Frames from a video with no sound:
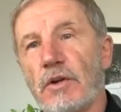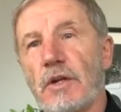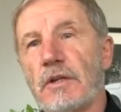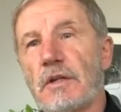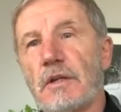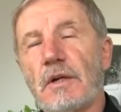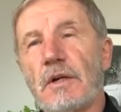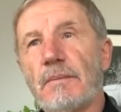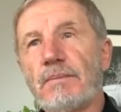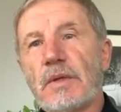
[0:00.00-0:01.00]
and
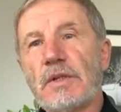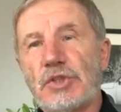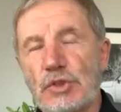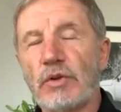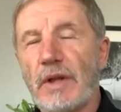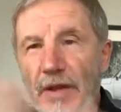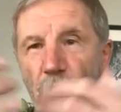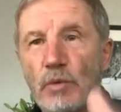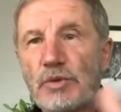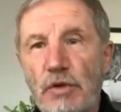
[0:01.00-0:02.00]
stood on their
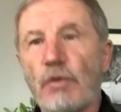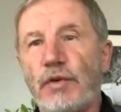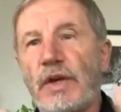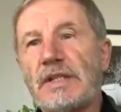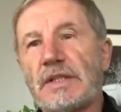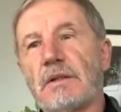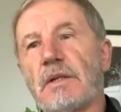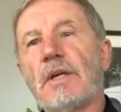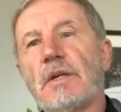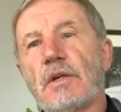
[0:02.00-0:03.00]
own two feet and
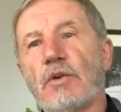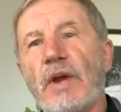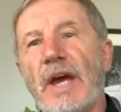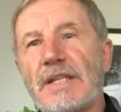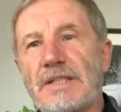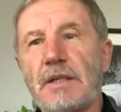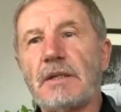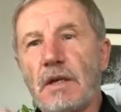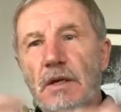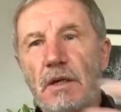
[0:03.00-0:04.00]
created
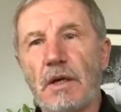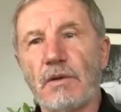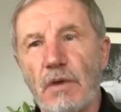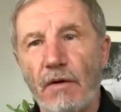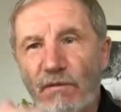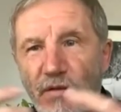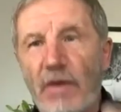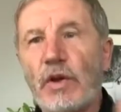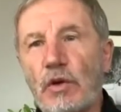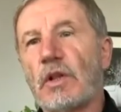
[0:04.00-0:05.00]
a
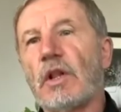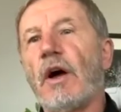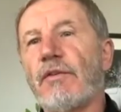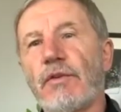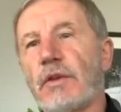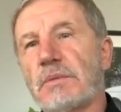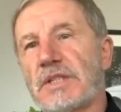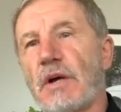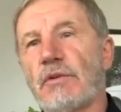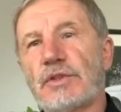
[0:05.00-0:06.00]
very good life for
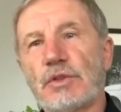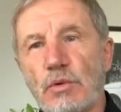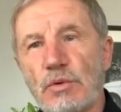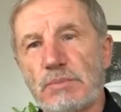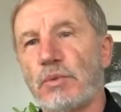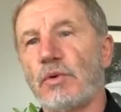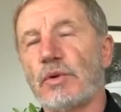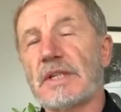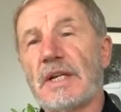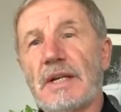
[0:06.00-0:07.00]
themselves through sport.
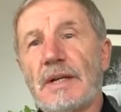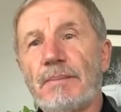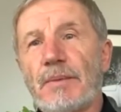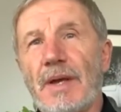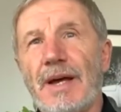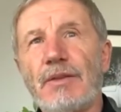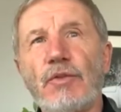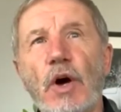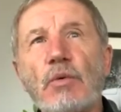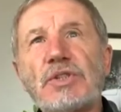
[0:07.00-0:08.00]
And
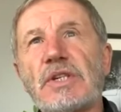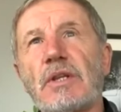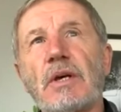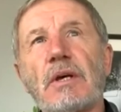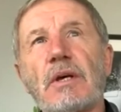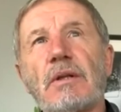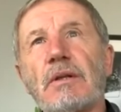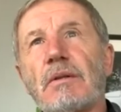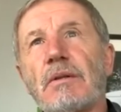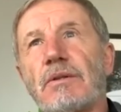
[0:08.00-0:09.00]
those are
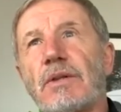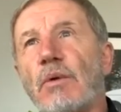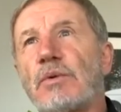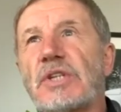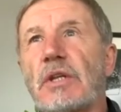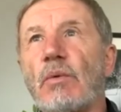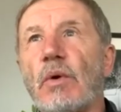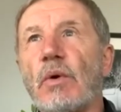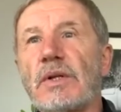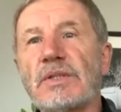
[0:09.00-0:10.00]
the
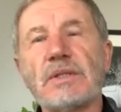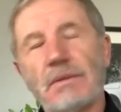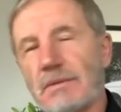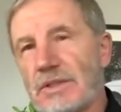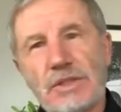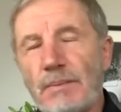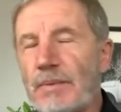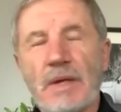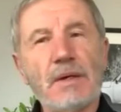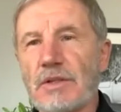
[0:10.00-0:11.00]
ones that
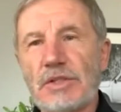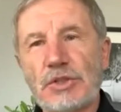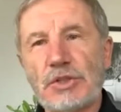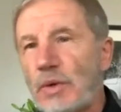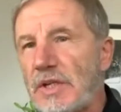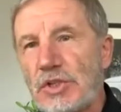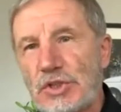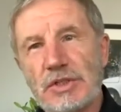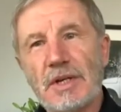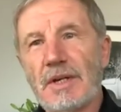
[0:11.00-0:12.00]
the Swedish
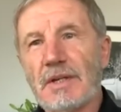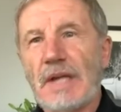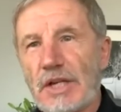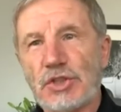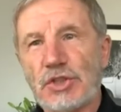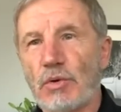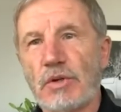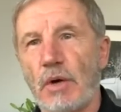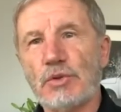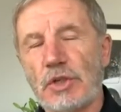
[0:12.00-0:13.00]
national
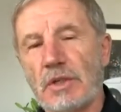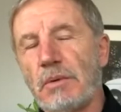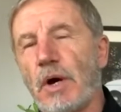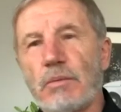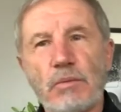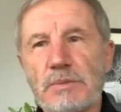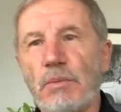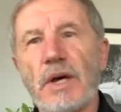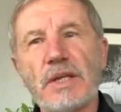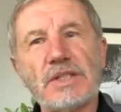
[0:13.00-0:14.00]
coach at the moment was
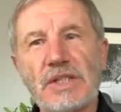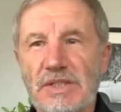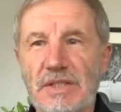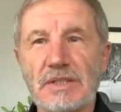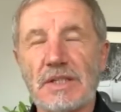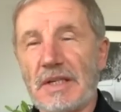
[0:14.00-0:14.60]
my assistant